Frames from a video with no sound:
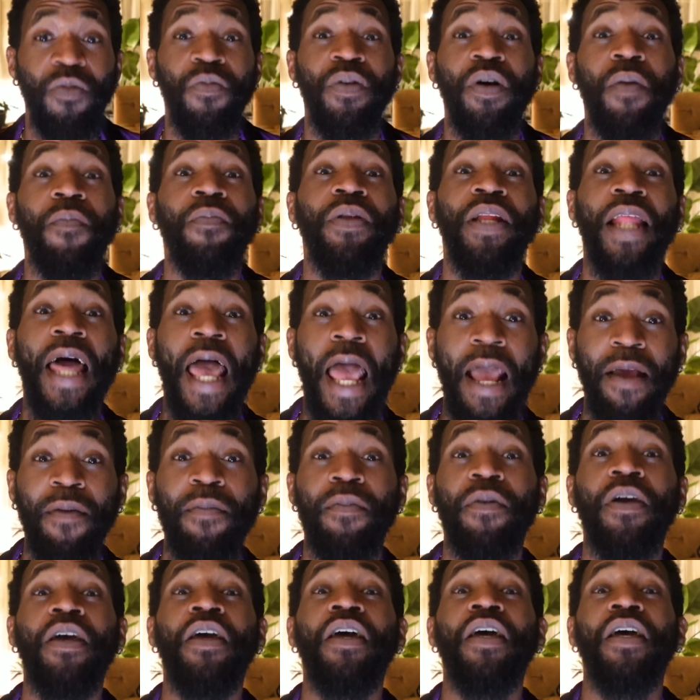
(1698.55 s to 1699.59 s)
But
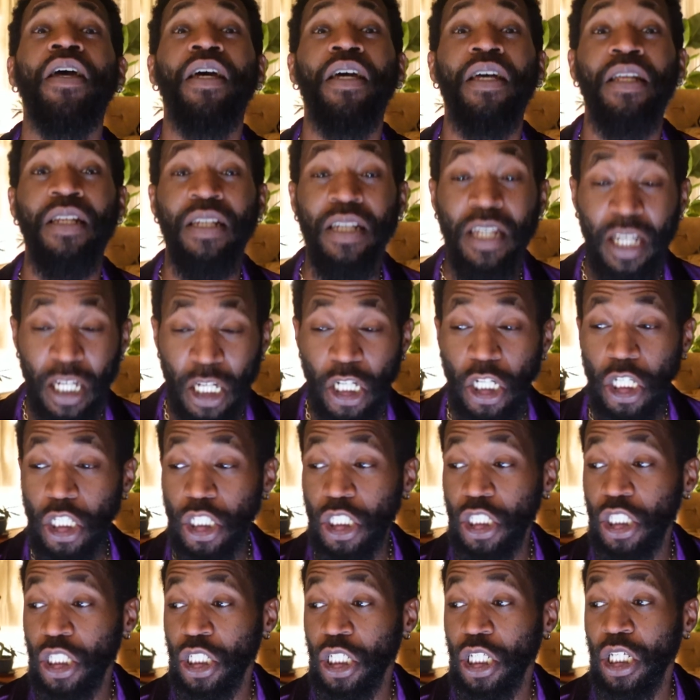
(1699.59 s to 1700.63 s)
black
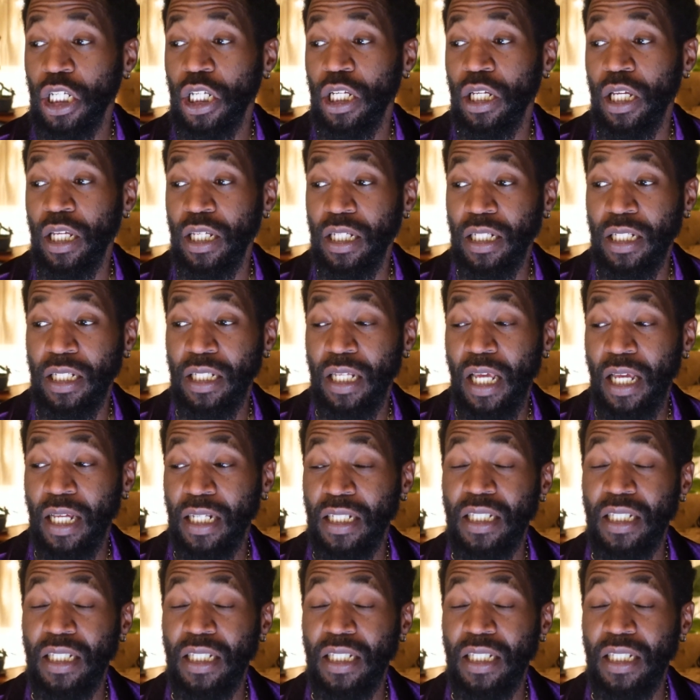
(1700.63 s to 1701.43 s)
niggers and